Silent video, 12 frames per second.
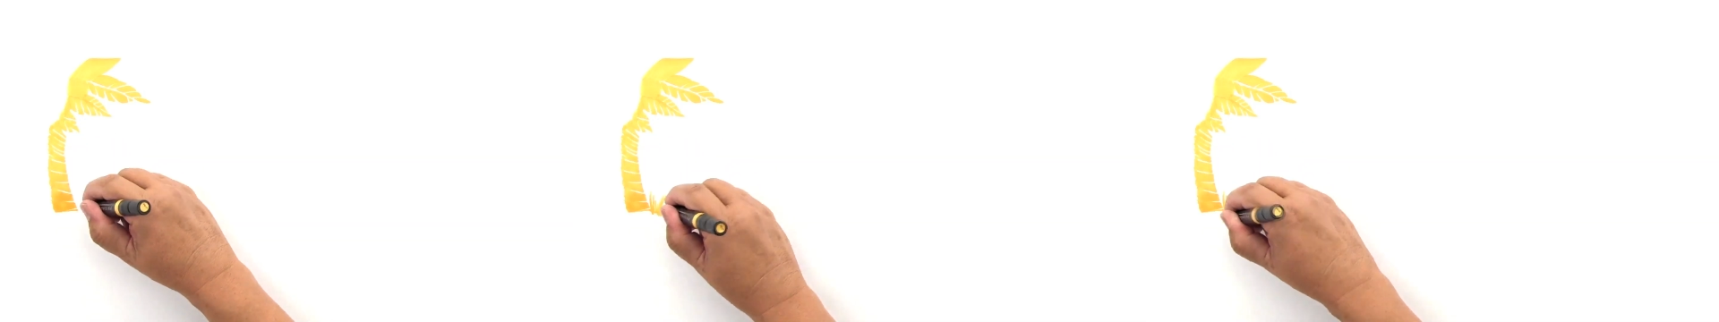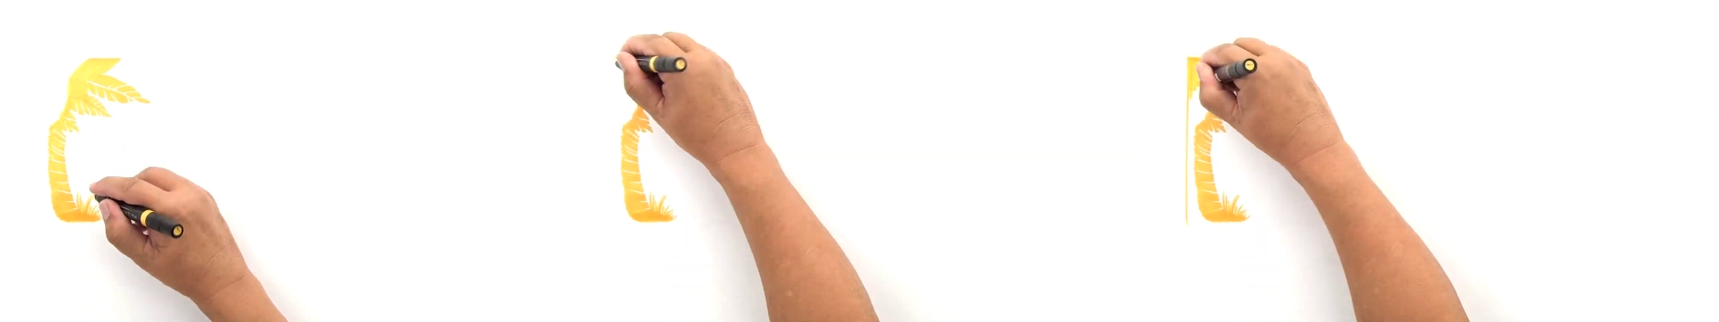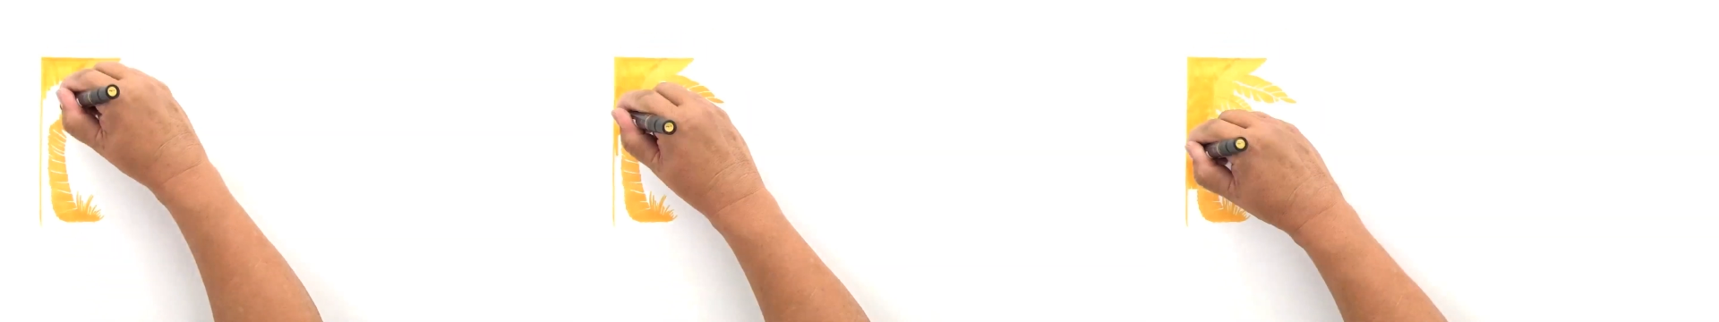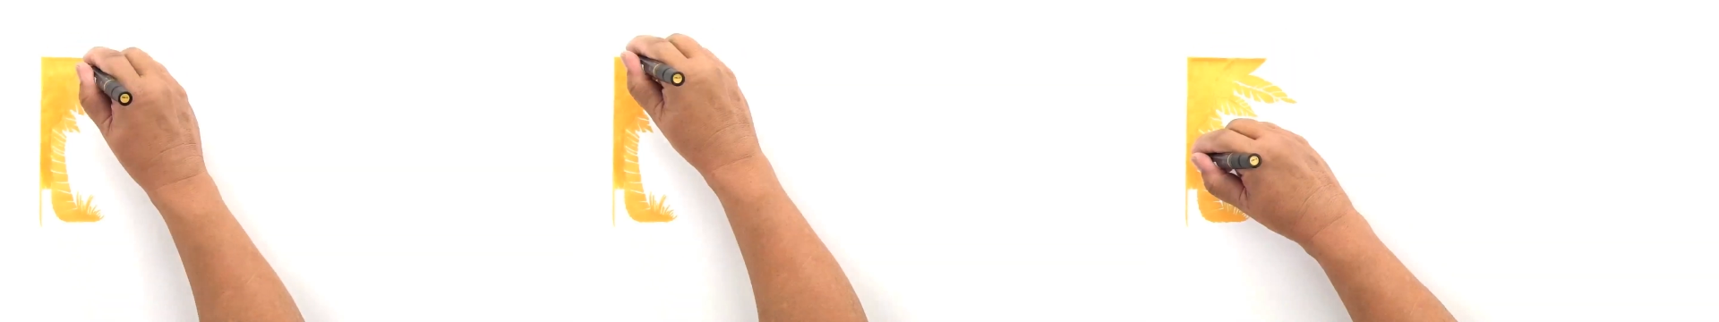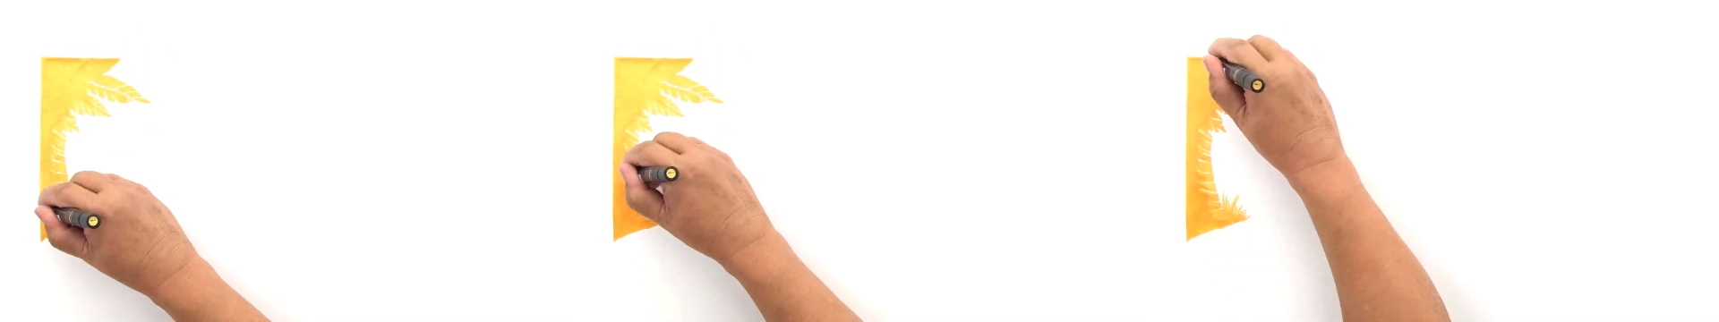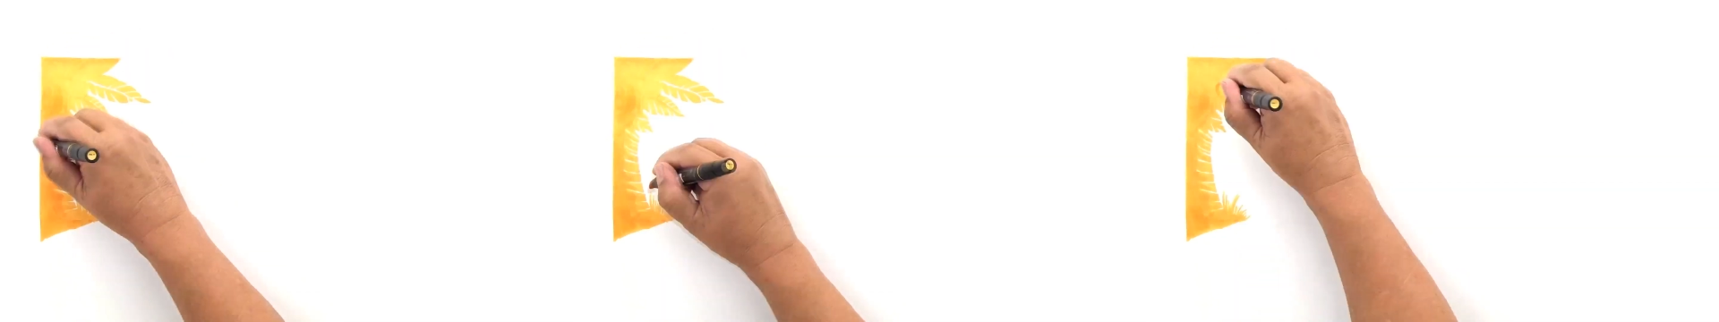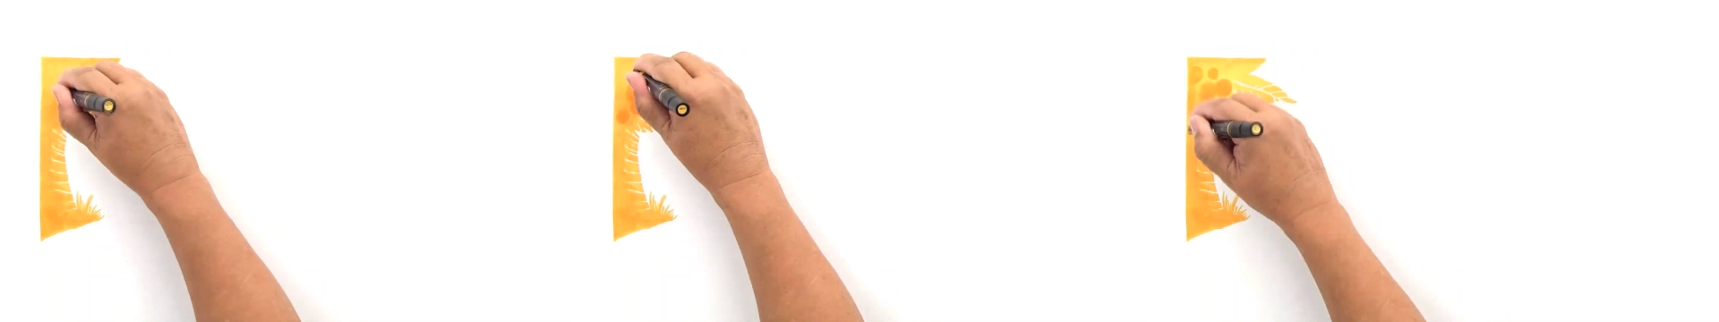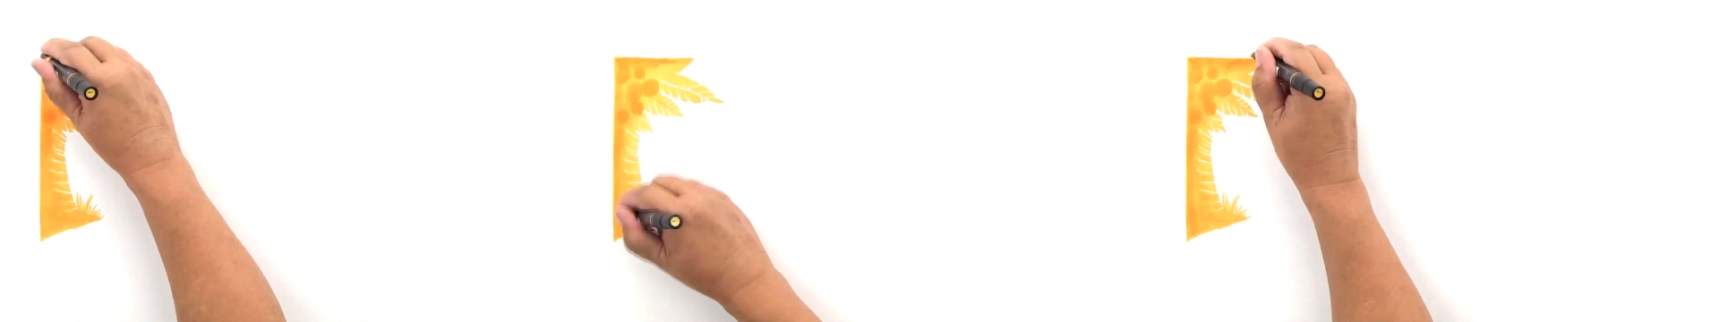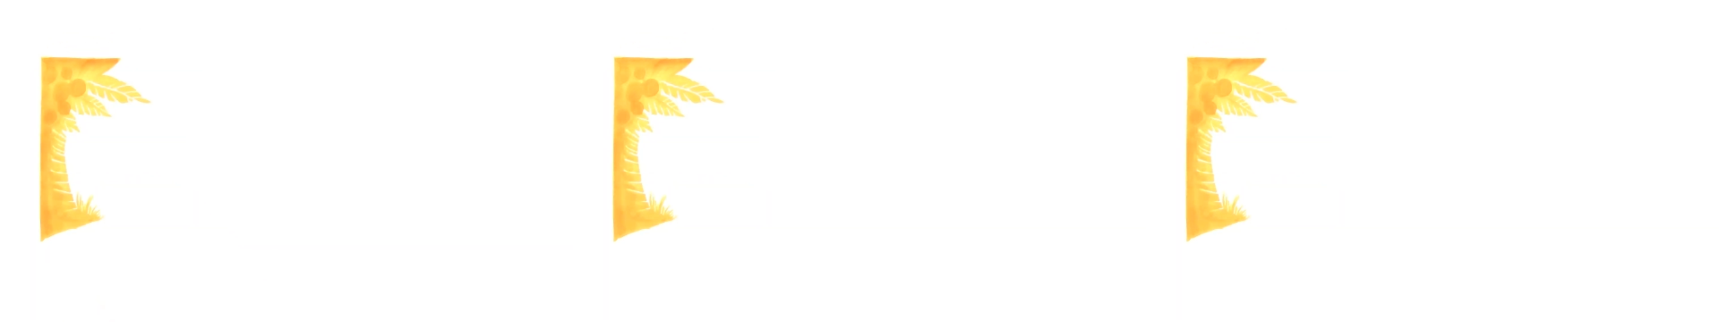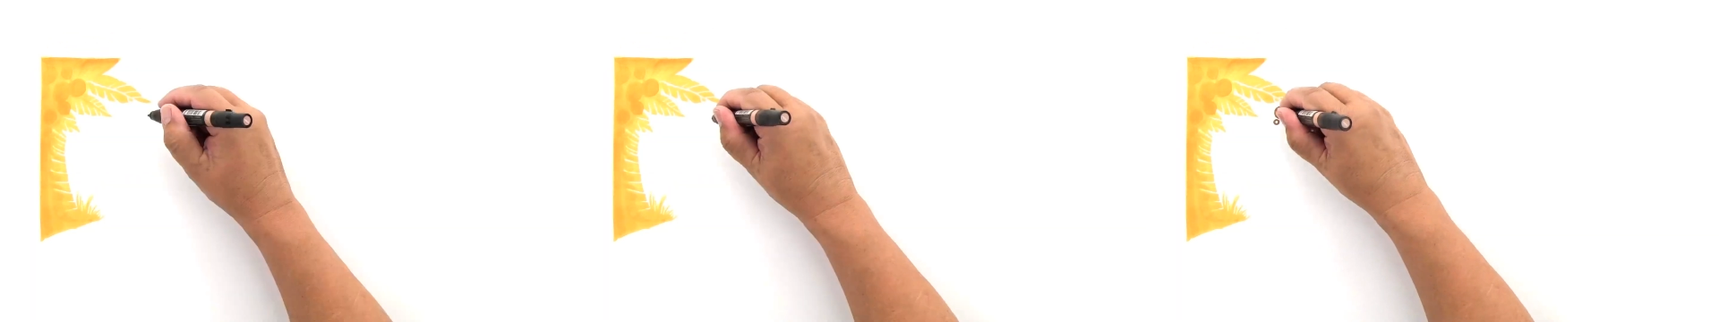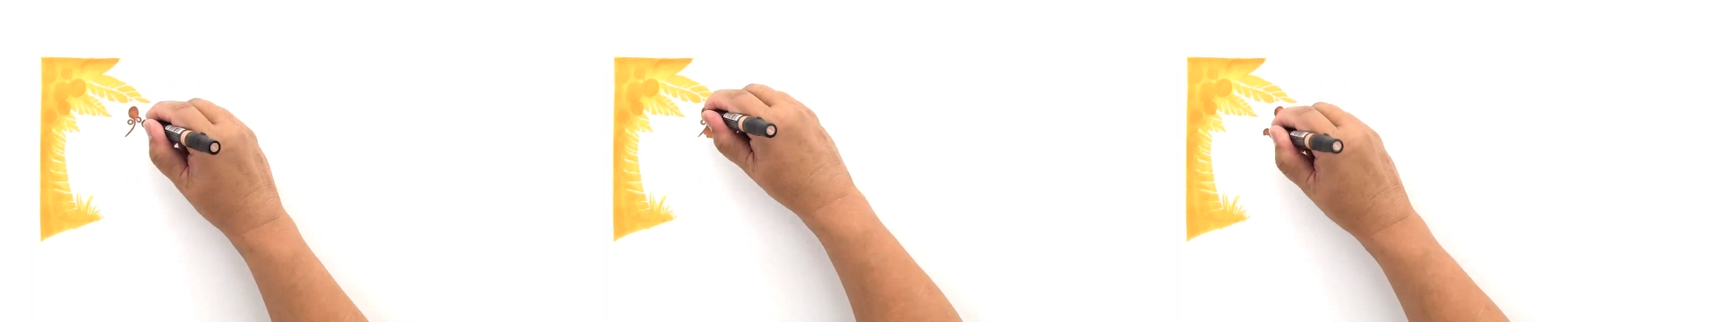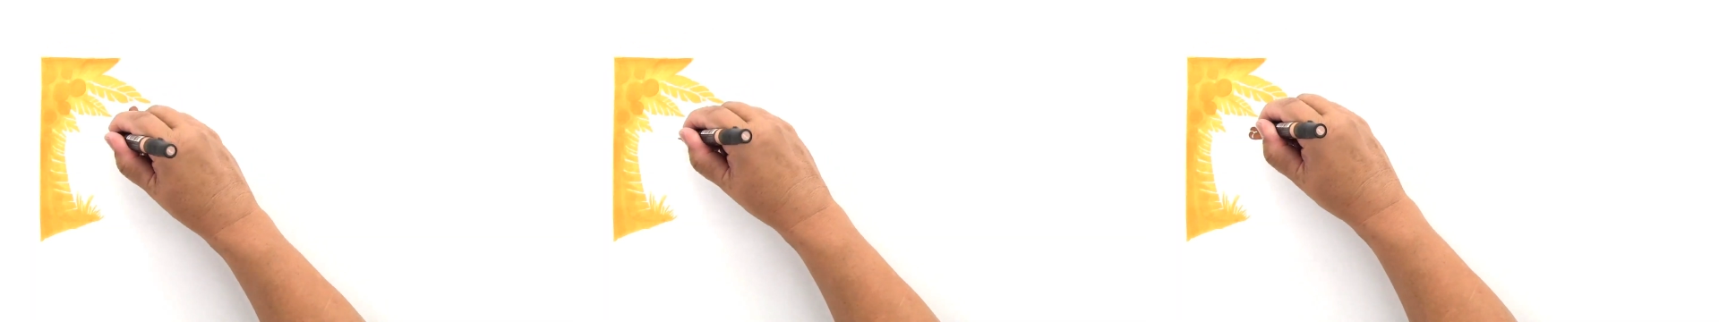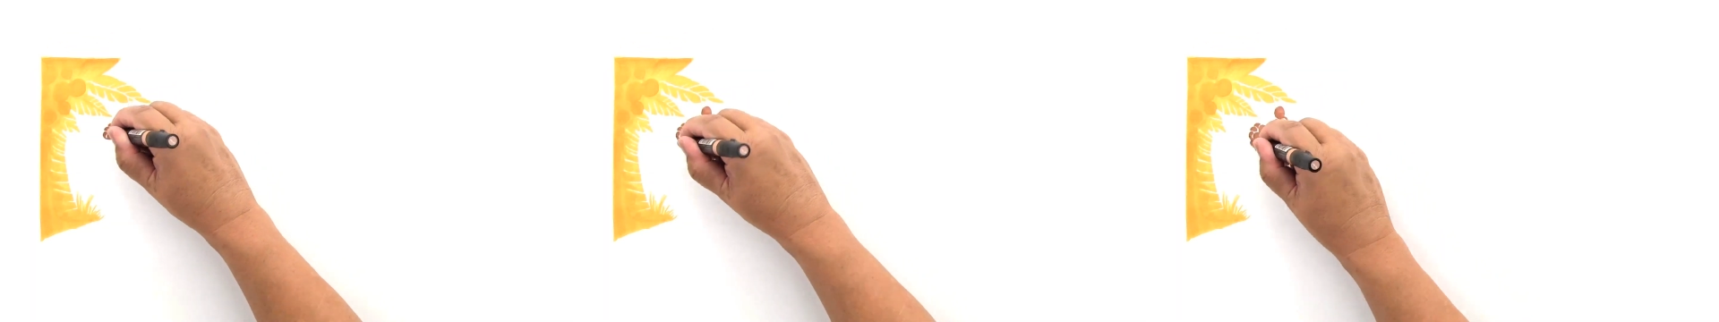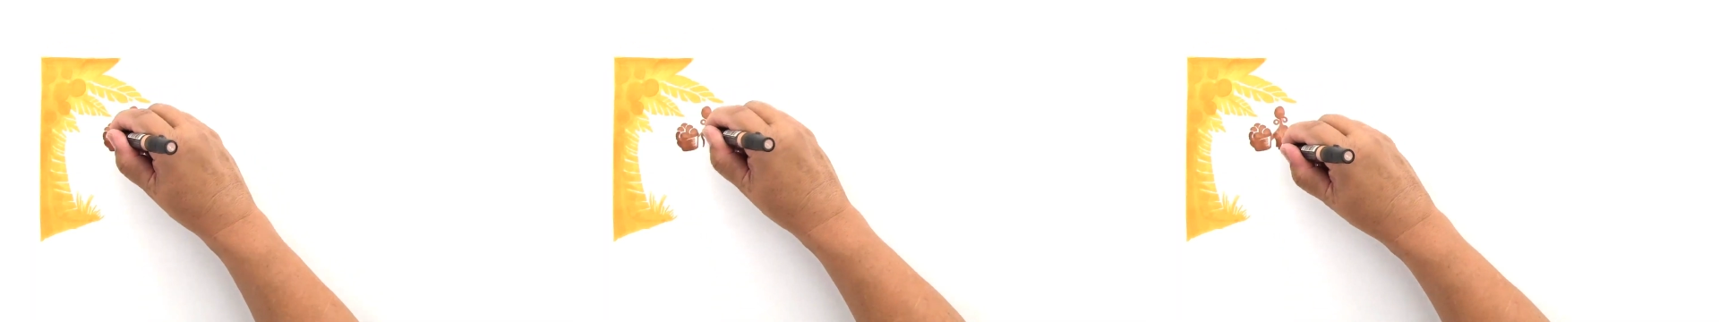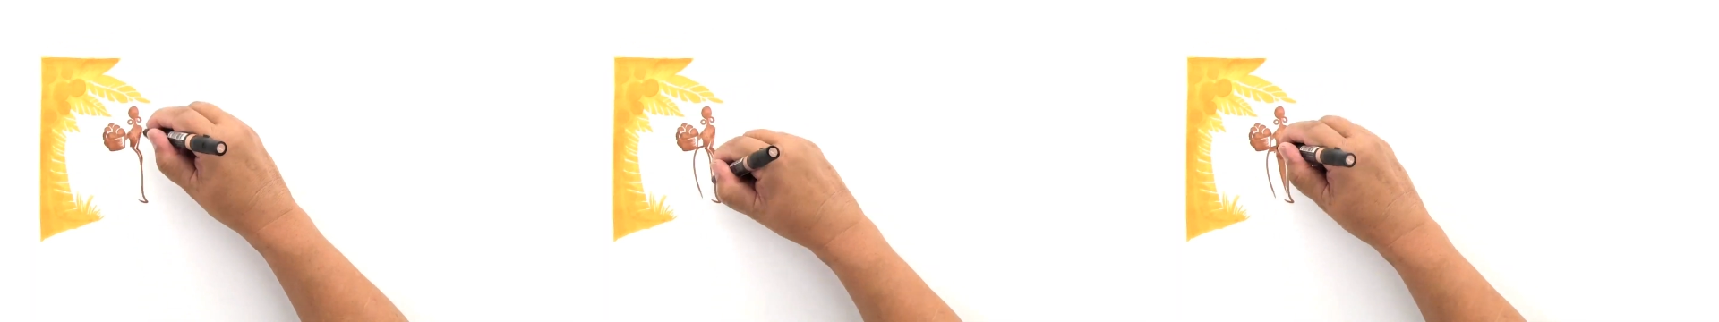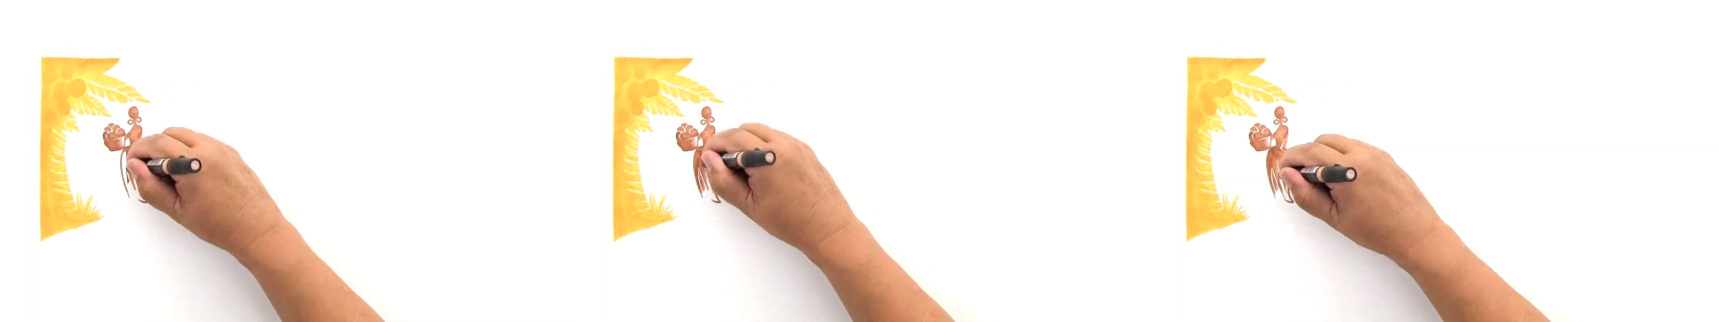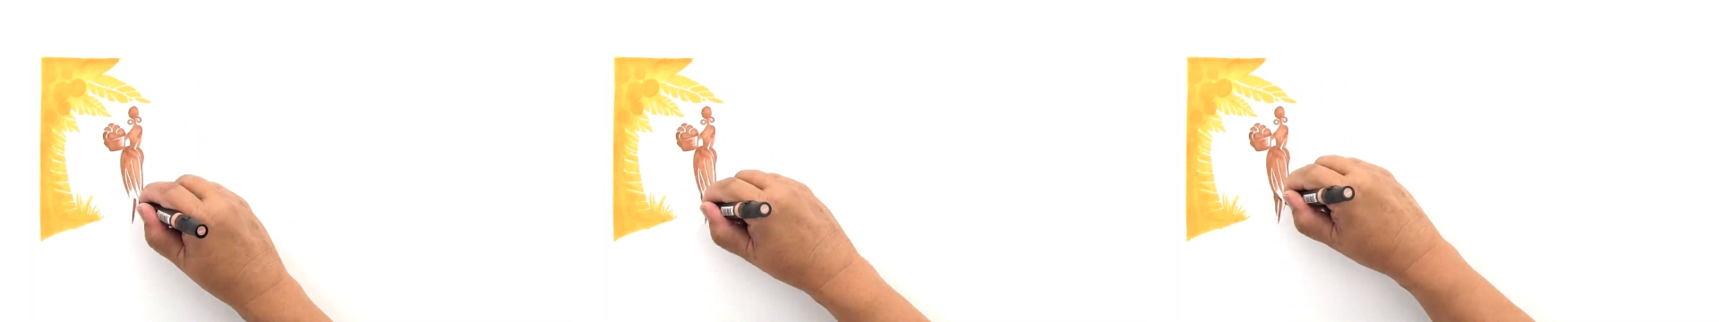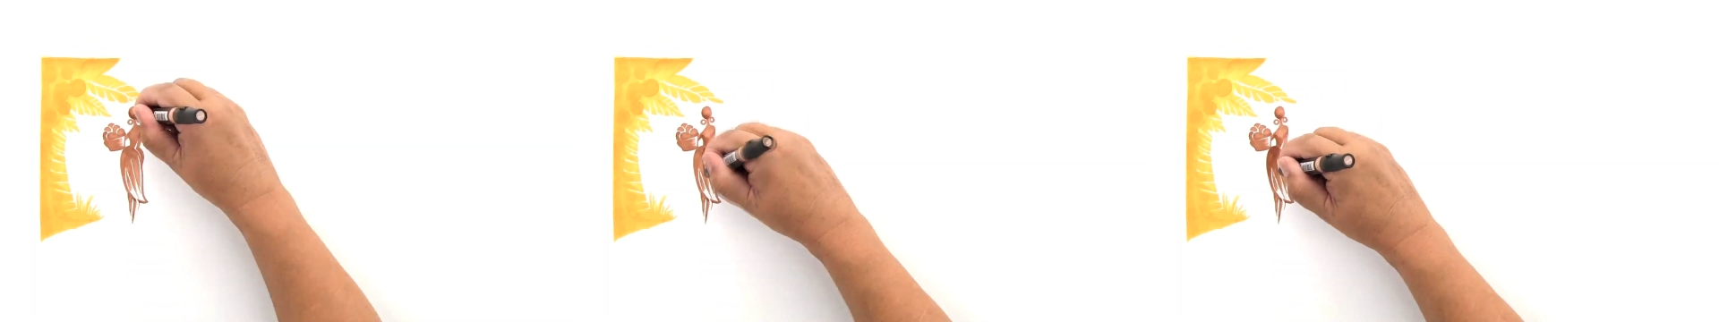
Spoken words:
Nobody's mouth can be seen.